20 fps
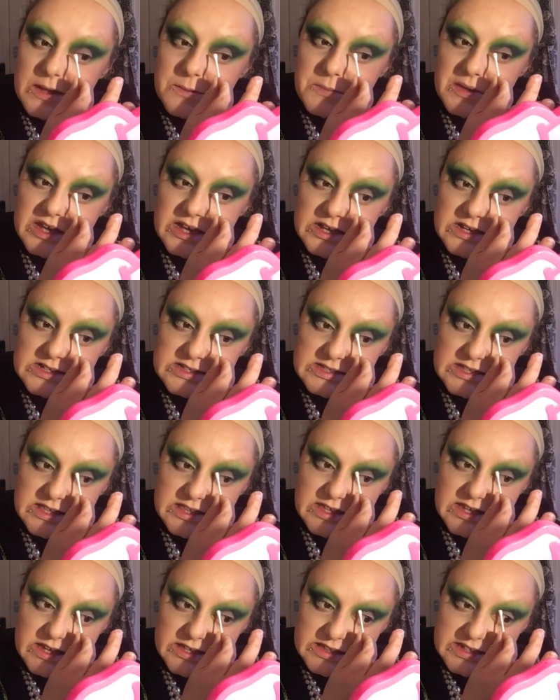Because
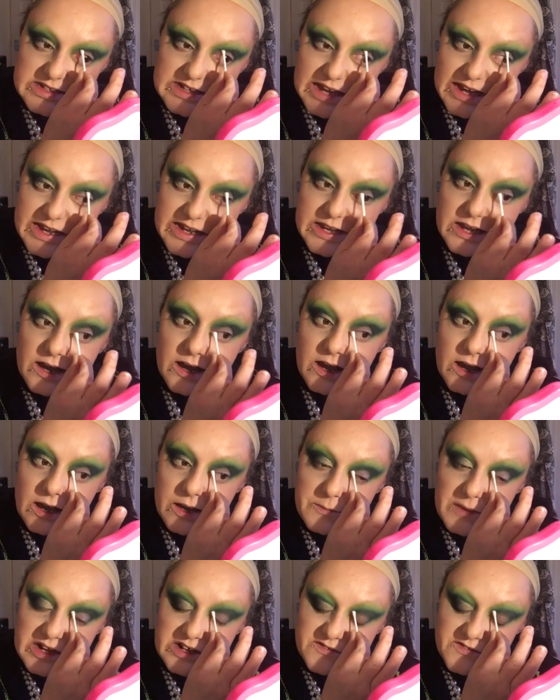the other day,
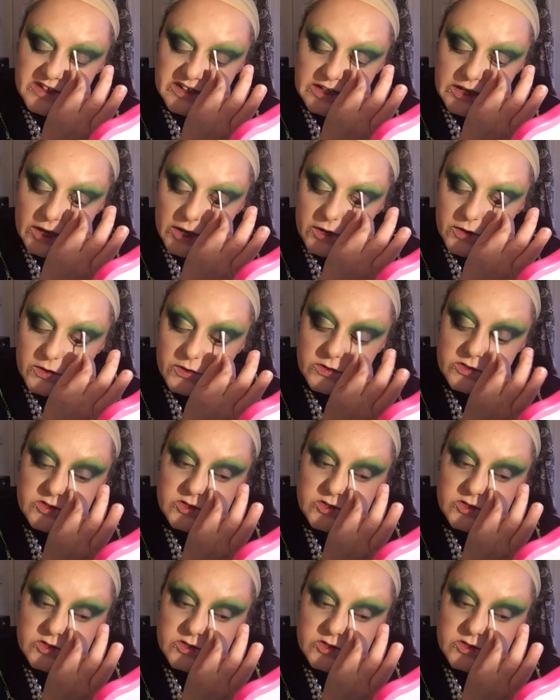I made a video